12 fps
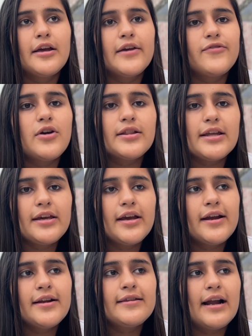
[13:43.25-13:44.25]
If you are thinking
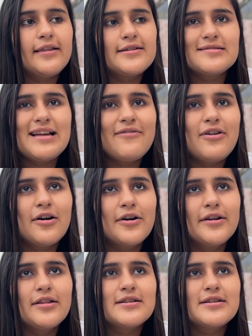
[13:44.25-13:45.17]
it that this is I've heard,